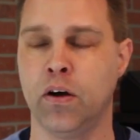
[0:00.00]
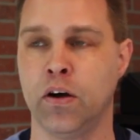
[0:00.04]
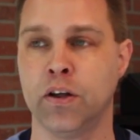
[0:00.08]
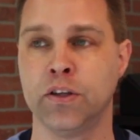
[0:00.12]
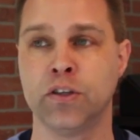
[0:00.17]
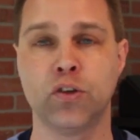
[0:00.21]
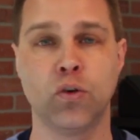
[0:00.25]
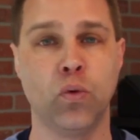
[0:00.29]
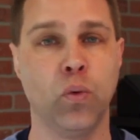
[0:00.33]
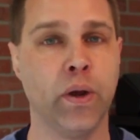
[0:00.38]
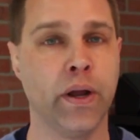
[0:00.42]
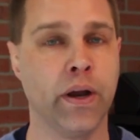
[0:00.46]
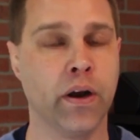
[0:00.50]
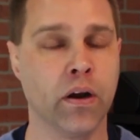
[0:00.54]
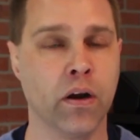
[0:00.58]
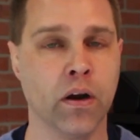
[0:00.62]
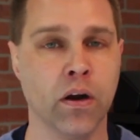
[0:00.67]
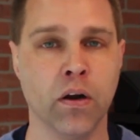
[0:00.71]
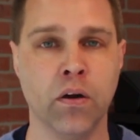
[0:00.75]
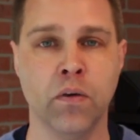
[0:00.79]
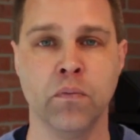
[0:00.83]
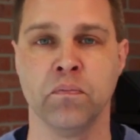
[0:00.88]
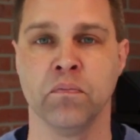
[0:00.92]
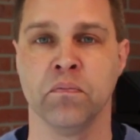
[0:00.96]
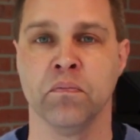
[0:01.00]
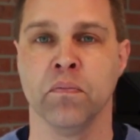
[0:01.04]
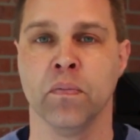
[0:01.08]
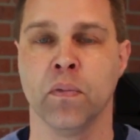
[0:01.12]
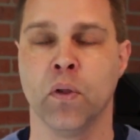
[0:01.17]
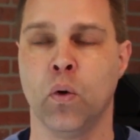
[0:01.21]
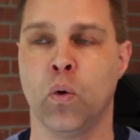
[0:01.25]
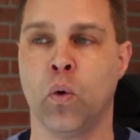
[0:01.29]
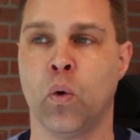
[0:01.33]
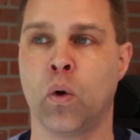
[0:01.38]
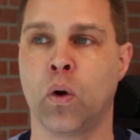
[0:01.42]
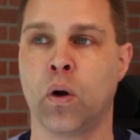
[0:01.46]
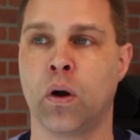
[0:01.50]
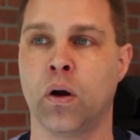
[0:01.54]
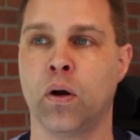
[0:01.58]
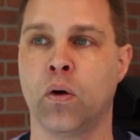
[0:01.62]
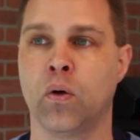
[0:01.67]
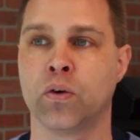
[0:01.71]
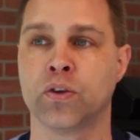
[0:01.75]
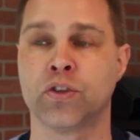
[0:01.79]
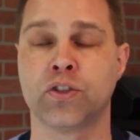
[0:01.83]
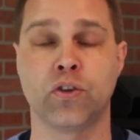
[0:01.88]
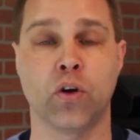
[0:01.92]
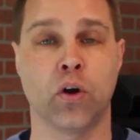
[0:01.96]
on Twitter
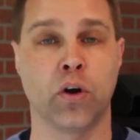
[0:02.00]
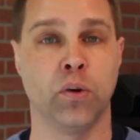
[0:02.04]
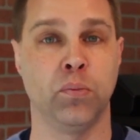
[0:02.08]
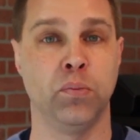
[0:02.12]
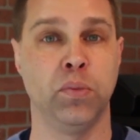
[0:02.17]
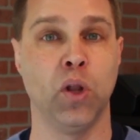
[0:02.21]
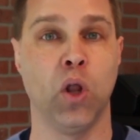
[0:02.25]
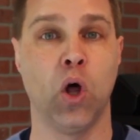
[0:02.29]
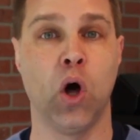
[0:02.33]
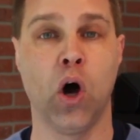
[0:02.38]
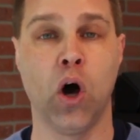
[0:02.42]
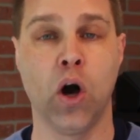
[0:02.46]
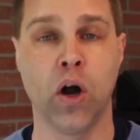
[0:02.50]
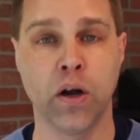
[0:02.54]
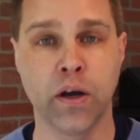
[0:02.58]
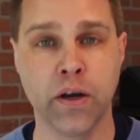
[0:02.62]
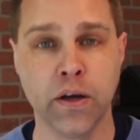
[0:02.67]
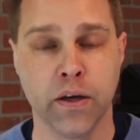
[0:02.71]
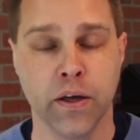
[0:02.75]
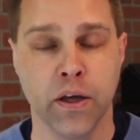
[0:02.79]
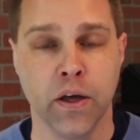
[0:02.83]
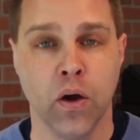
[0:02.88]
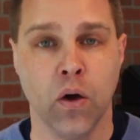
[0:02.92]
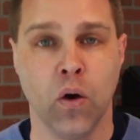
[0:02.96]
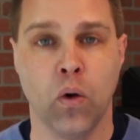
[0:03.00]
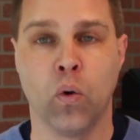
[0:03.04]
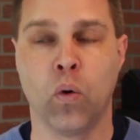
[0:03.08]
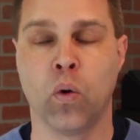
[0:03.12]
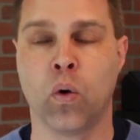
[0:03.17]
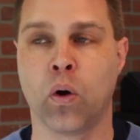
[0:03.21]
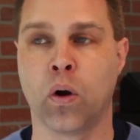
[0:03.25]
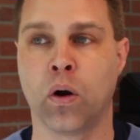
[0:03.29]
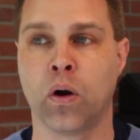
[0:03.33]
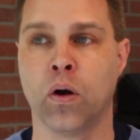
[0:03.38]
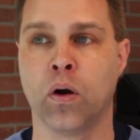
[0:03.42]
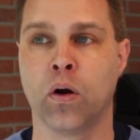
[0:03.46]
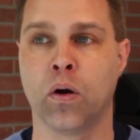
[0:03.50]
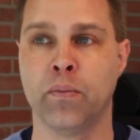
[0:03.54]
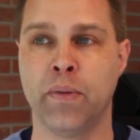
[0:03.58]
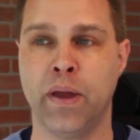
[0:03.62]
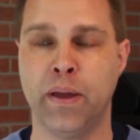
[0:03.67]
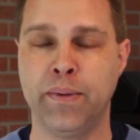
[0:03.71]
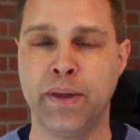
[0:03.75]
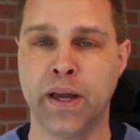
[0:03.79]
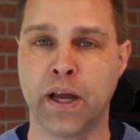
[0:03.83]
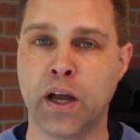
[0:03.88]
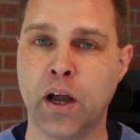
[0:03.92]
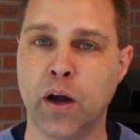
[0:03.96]
or start a blog or
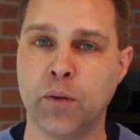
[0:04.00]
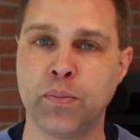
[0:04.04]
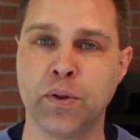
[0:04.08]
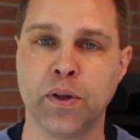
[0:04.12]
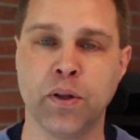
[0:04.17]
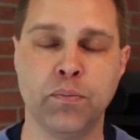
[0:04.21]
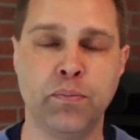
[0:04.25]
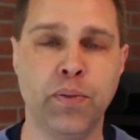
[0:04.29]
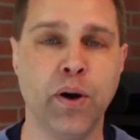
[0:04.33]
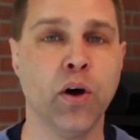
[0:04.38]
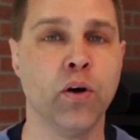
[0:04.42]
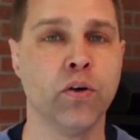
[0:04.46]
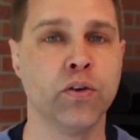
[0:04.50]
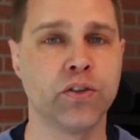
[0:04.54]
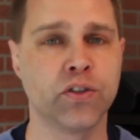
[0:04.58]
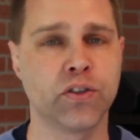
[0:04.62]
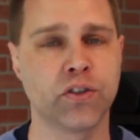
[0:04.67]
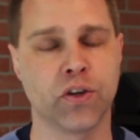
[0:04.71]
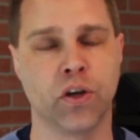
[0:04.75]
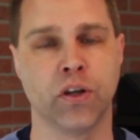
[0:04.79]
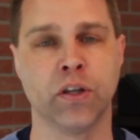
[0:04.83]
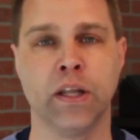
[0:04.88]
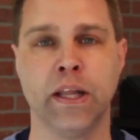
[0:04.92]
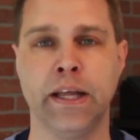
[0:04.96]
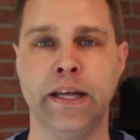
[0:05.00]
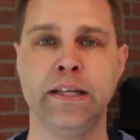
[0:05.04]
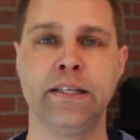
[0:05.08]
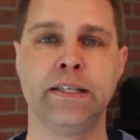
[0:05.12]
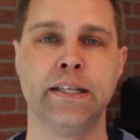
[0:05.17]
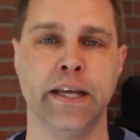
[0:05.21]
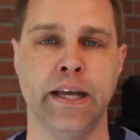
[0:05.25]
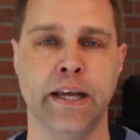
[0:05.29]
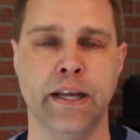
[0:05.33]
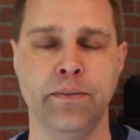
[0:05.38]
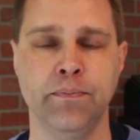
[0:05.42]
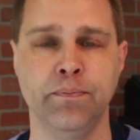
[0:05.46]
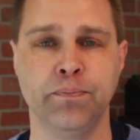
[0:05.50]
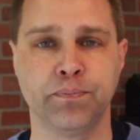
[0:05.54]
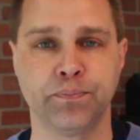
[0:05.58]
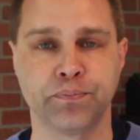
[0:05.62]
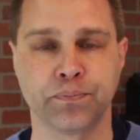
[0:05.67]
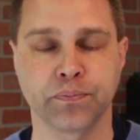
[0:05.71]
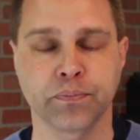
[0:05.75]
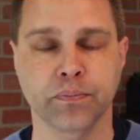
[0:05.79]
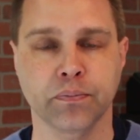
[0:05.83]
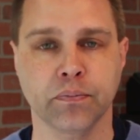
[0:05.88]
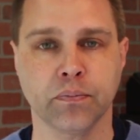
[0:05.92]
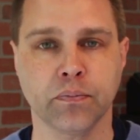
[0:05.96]
maybe a couple of posts on LinkedIn.
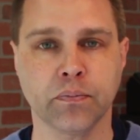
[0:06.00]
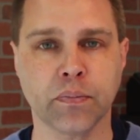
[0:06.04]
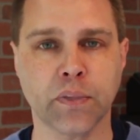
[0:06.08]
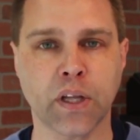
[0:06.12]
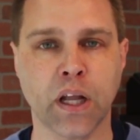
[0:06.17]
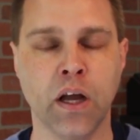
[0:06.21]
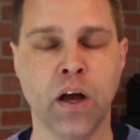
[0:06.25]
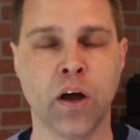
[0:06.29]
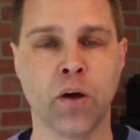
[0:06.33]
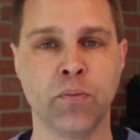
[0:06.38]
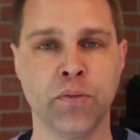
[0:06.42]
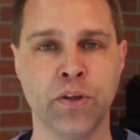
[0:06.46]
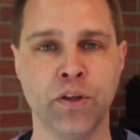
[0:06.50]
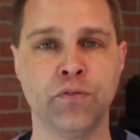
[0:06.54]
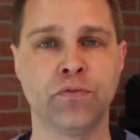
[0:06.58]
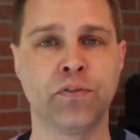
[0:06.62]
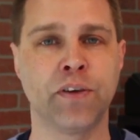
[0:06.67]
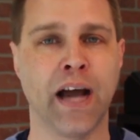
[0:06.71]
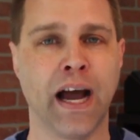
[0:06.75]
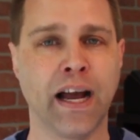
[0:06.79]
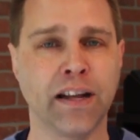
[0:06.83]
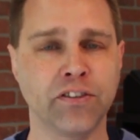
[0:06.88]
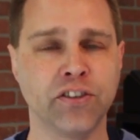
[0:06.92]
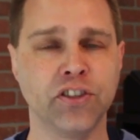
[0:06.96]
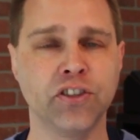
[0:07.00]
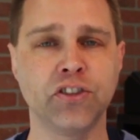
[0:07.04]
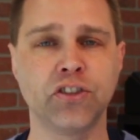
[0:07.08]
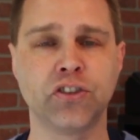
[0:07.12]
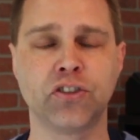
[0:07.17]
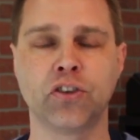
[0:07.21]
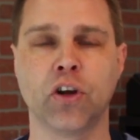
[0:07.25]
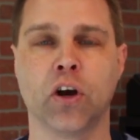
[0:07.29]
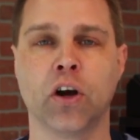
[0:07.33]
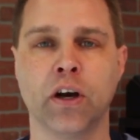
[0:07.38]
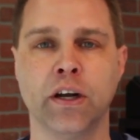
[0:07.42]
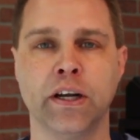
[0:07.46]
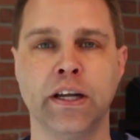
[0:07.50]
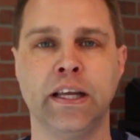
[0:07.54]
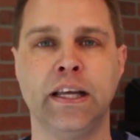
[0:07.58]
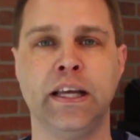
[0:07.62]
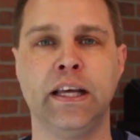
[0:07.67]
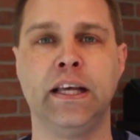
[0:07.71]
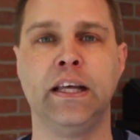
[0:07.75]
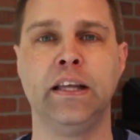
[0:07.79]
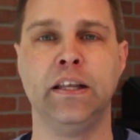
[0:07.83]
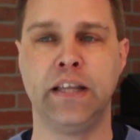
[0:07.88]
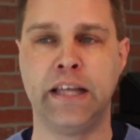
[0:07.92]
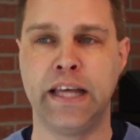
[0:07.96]
You've got to
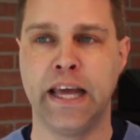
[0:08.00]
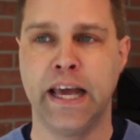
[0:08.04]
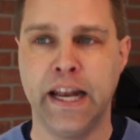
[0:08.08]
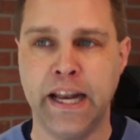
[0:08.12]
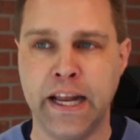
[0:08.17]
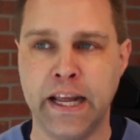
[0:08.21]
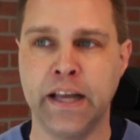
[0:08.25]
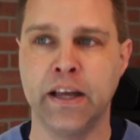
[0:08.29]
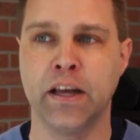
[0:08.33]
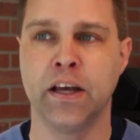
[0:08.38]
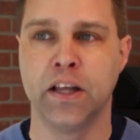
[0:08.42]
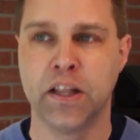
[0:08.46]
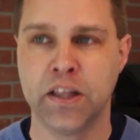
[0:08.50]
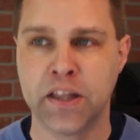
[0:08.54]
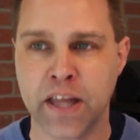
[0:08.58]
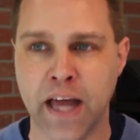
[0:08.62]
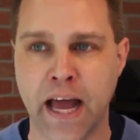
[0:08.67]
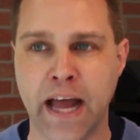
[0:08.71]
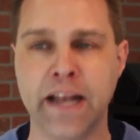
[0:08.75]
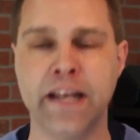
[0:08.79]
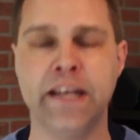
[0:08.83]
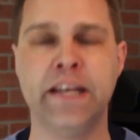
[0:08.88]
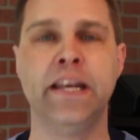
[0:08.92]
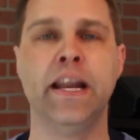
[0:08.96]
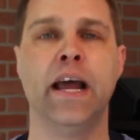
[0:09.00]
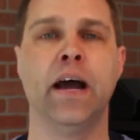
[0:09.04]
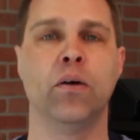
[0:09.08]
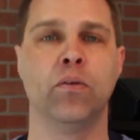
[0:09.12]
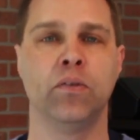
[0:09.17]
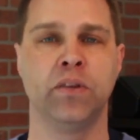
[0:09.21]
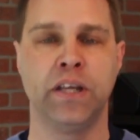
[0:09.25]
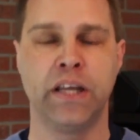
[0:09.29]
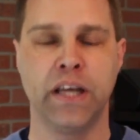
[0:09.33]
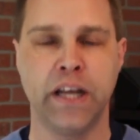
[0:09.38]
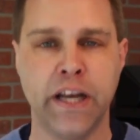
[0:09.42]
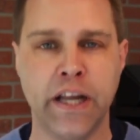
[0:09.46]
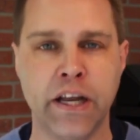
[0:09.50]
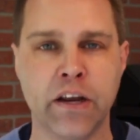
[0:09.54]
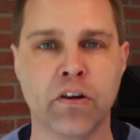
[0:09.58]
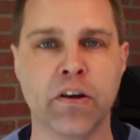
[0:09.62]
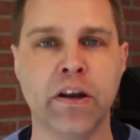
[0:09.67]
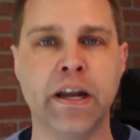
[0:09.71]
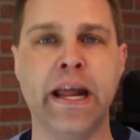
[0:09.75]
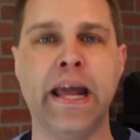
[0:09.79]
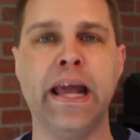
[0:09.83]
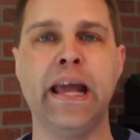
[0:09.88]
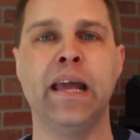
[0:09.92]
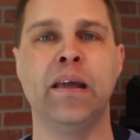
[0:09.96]
start getting your
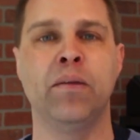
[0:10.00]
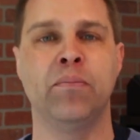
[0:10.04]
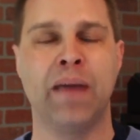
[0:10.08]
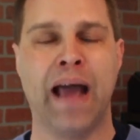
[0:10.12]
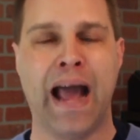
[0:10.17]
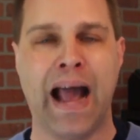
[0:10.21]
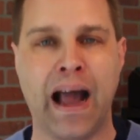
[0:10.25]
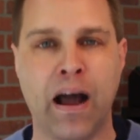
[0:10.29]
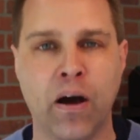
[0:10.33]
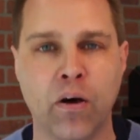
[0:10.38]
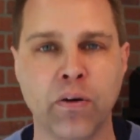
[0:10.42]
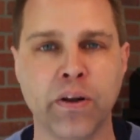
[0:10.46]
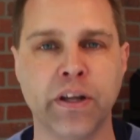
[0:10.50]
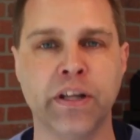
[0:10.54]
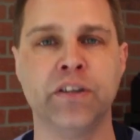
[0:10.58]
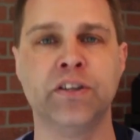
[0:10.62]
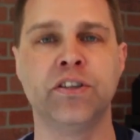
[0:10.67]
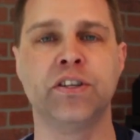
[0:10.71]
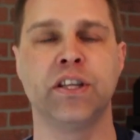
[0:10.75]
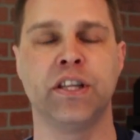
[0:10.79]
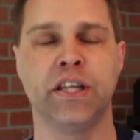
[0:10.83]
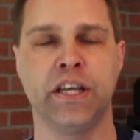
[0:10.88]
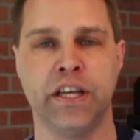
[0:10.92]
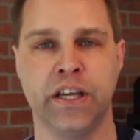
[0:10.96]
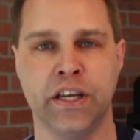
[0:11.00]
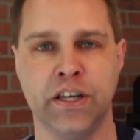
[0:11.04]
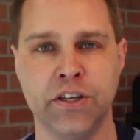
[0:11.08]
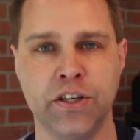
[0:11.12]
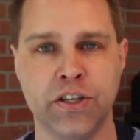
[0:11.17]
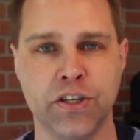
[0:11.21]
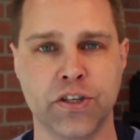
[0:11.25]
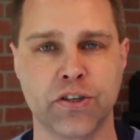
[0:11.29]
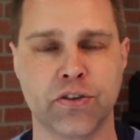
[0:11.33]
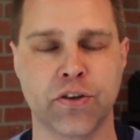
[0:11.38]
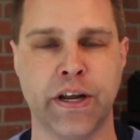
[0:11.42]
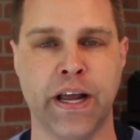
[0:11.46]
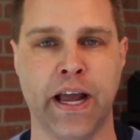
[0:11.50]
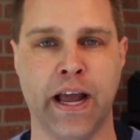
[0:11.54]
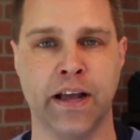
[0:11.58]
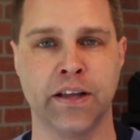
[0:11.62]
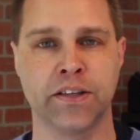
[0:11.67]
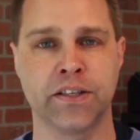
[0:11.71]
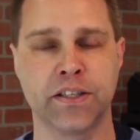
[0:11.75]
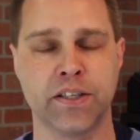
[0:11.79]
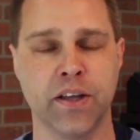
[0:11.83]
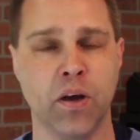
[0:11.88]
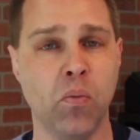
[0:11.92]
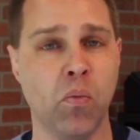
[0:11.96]
name out into the industry
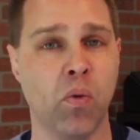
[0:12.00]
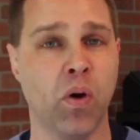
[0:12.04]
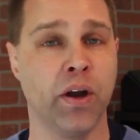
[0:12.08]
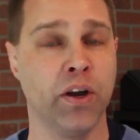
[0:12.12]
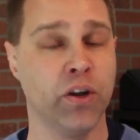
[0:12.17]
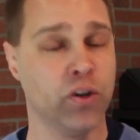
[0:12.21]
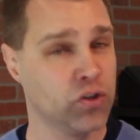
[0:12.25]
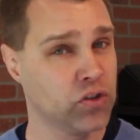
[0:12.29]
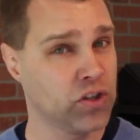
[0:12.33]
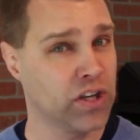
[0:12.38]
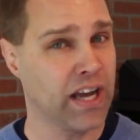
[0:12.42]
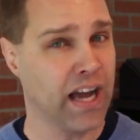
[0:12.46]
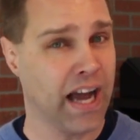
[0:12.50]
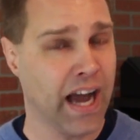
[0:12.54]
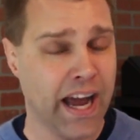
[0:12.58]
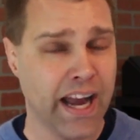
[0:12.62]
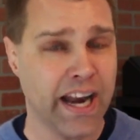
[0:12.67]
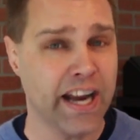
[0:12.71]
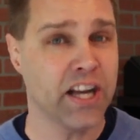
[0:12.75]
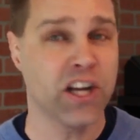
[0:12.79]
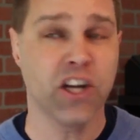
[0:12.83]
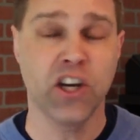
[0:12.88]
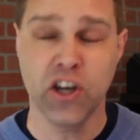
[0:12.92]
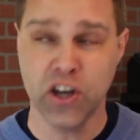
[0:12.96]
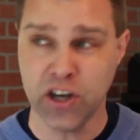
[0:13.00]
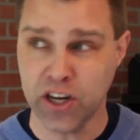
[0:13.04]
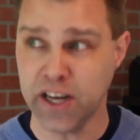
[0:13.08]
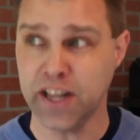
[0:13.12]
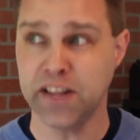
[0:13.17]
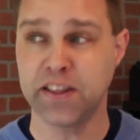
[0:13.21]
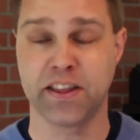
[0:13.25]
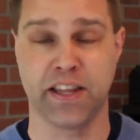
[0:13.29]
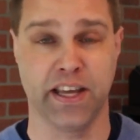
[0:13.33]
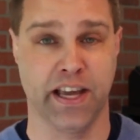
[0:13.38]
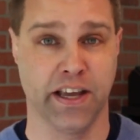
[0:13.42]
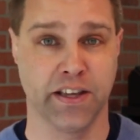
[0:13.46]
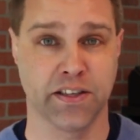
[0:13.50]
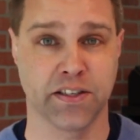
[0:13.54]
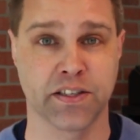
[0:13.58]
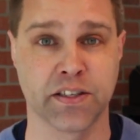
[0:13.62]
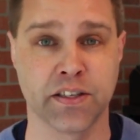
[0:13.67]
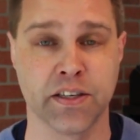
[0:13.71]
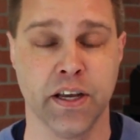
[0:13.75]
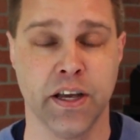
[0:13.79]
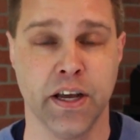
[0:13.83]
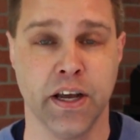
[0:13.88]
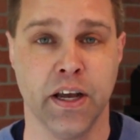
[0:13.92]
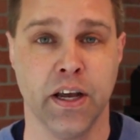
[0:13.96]
as someone who's kind of good at
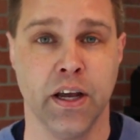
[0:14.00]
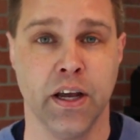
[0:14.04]
this.